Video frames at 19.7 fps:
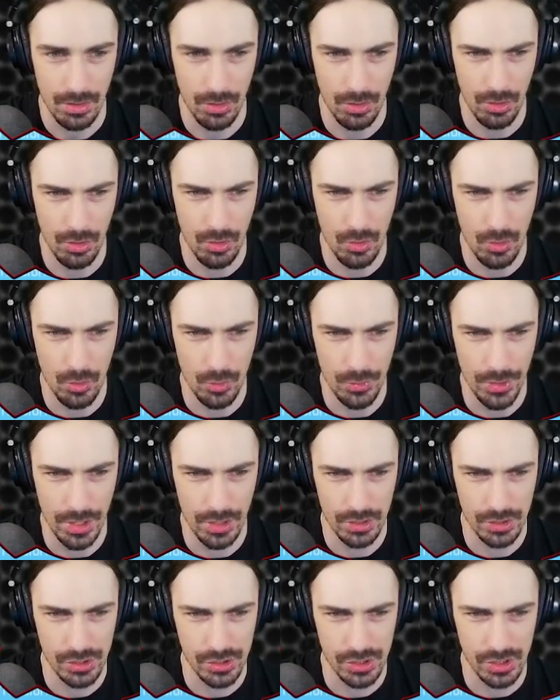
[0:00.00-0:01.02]
Oh,
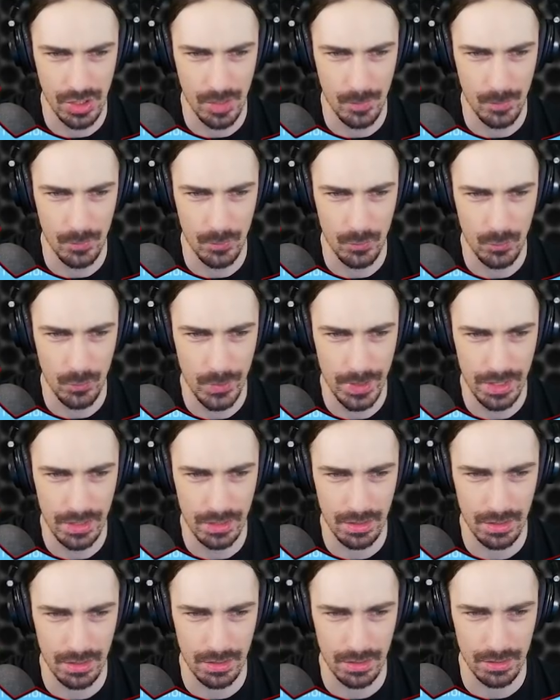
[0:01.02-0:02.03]
there's some
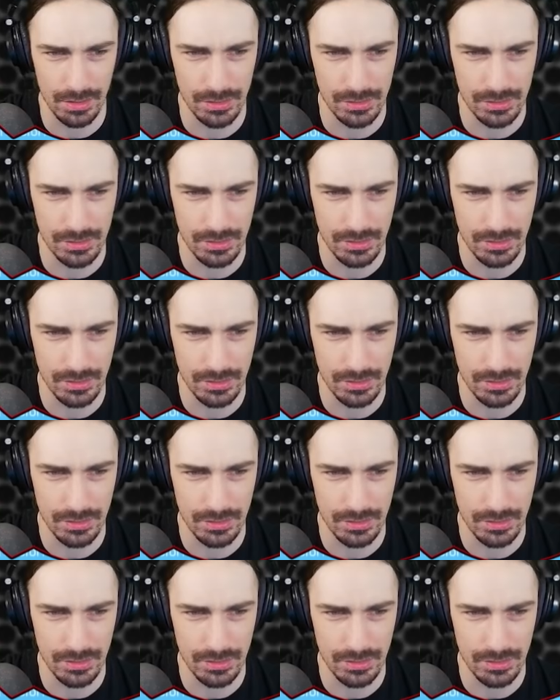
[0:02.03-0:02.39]
weird